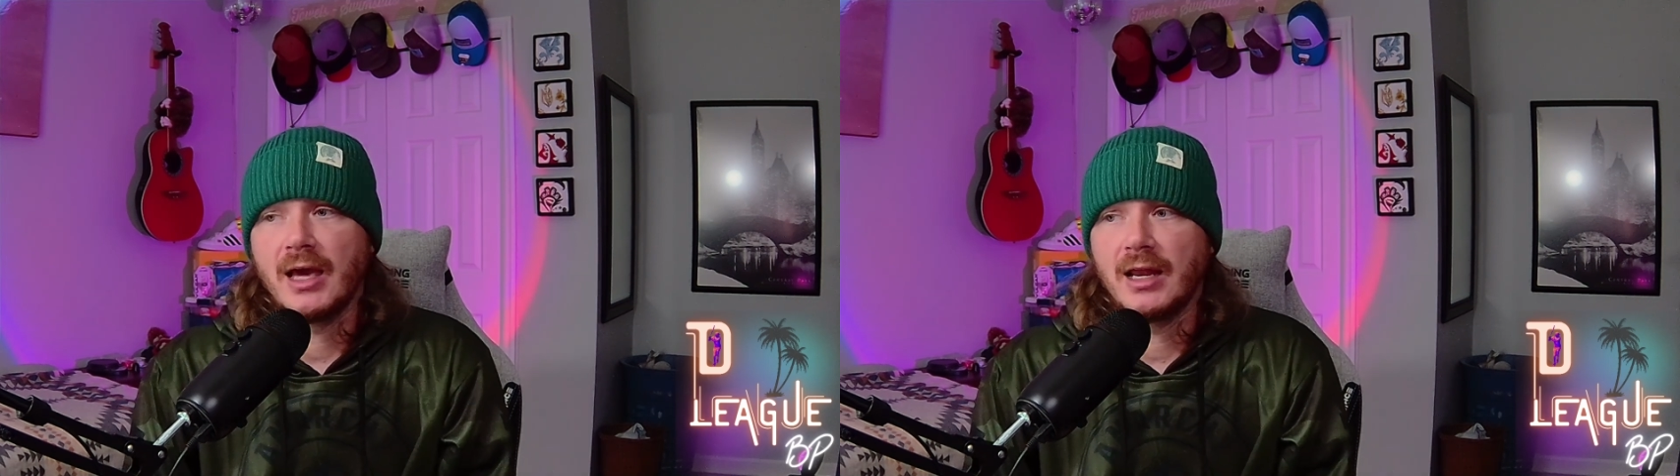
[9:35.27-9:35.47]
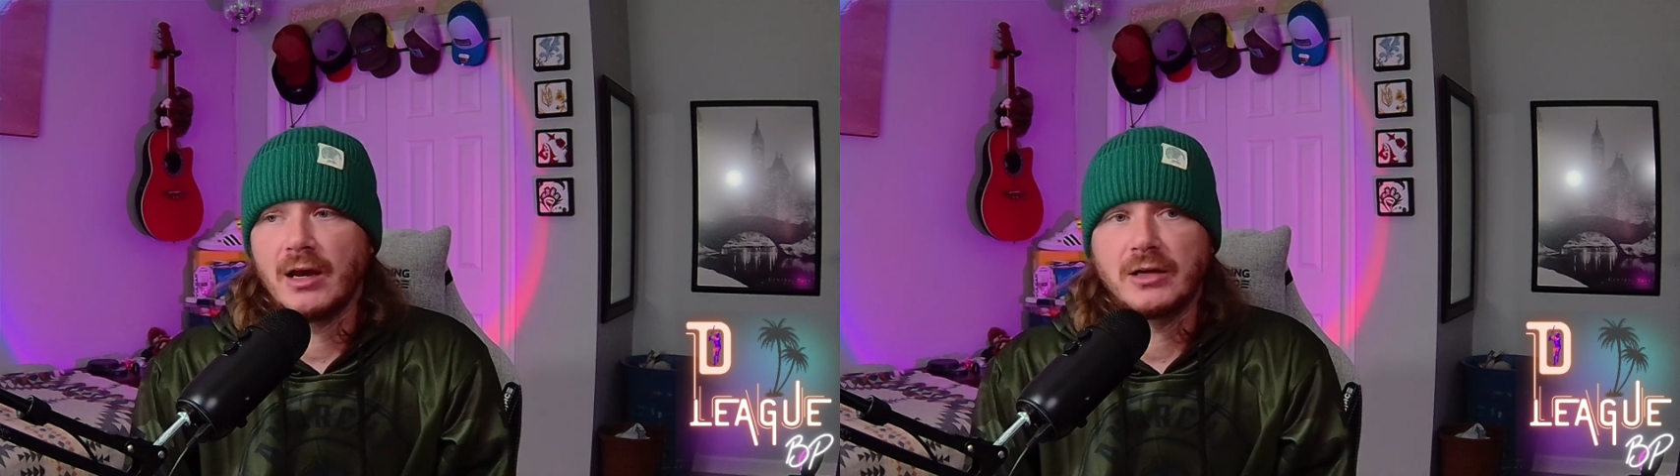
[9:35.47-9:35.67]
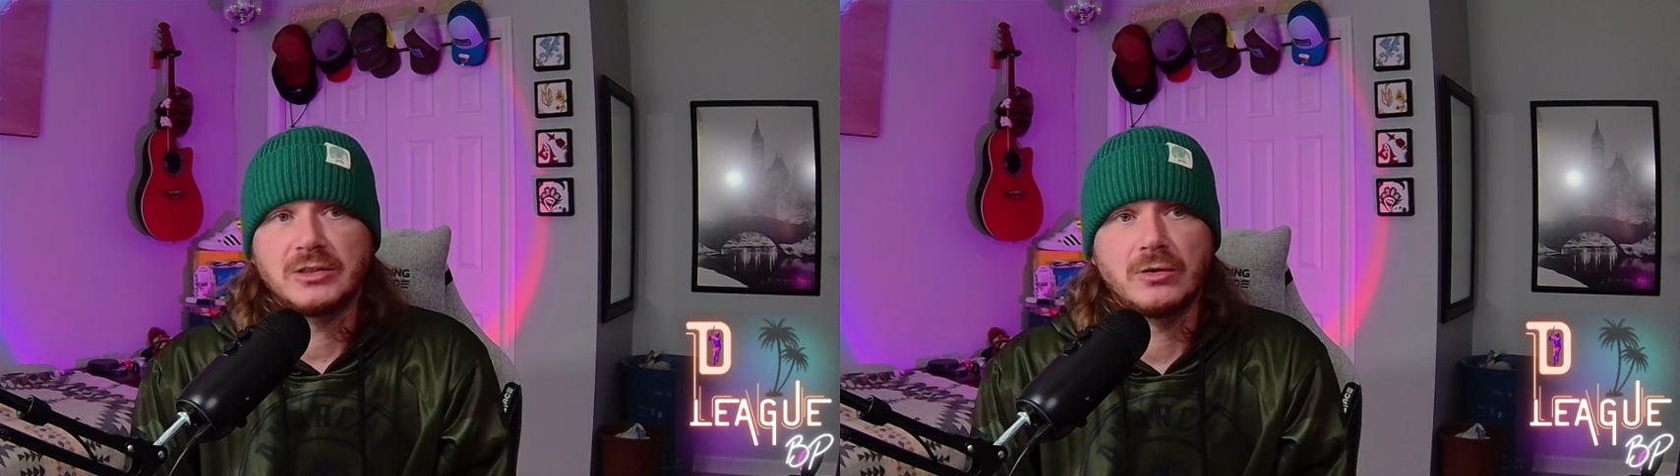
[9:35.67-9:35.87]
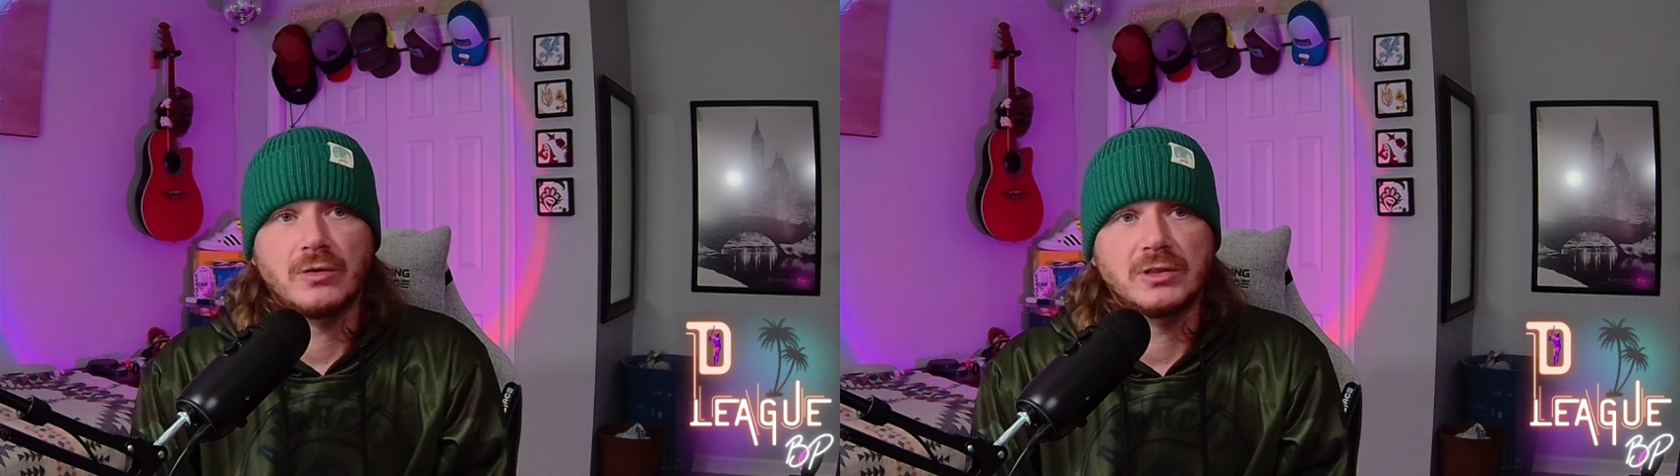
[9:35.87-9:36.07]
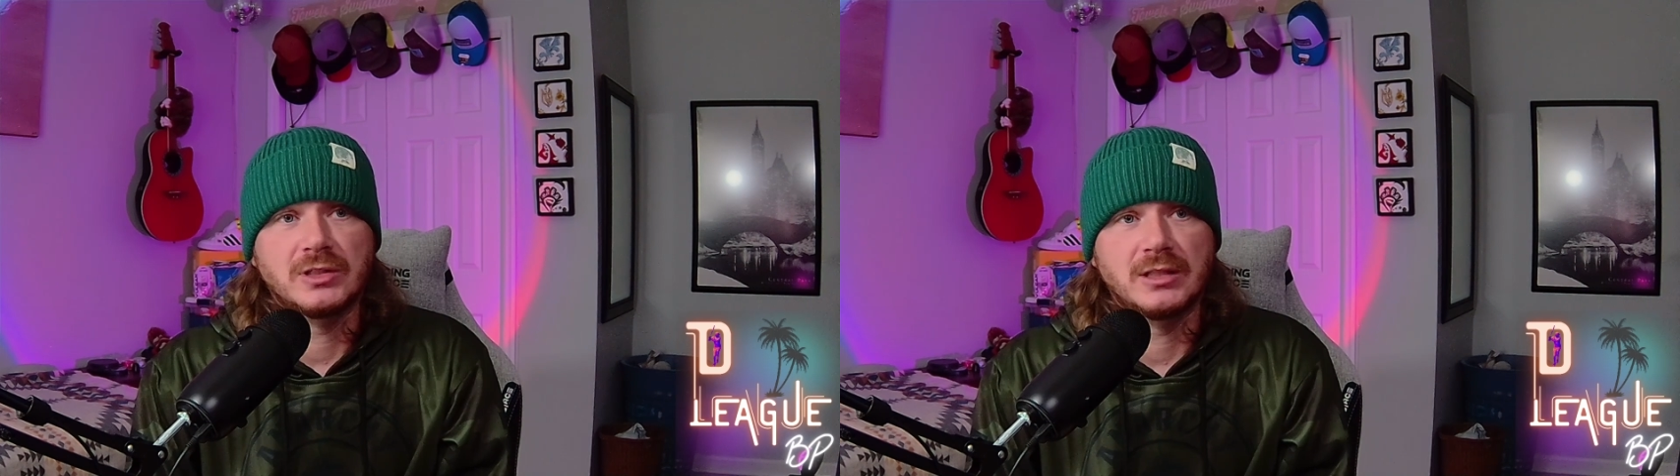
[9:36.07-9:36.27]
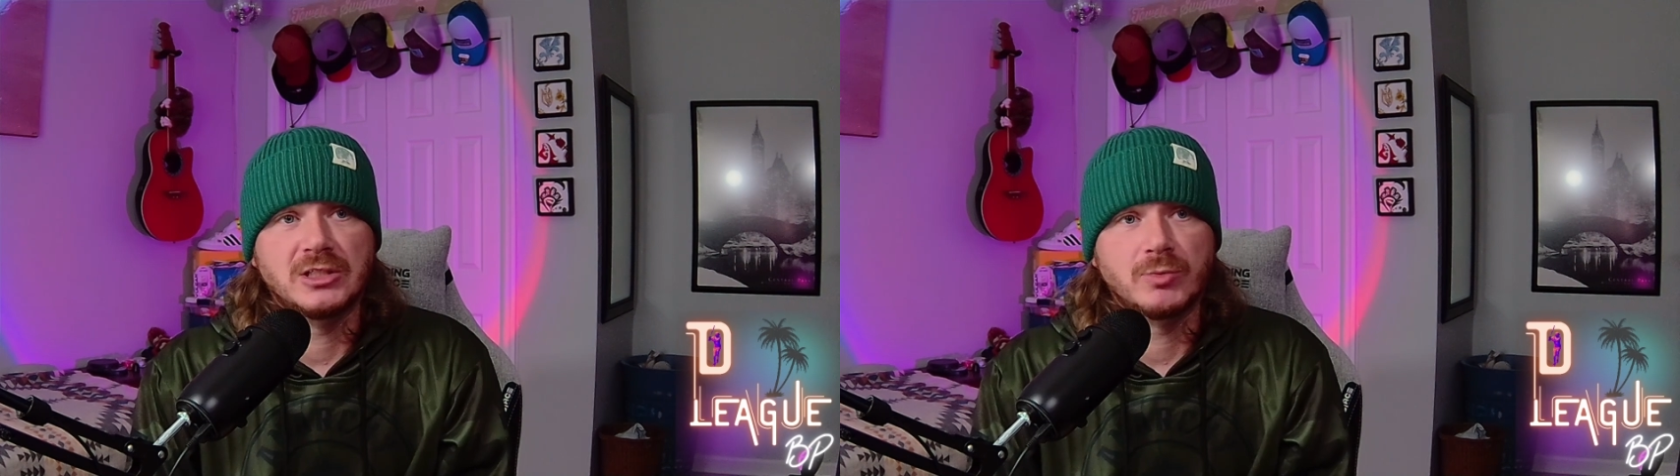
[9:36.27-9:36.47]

And I also noticed that the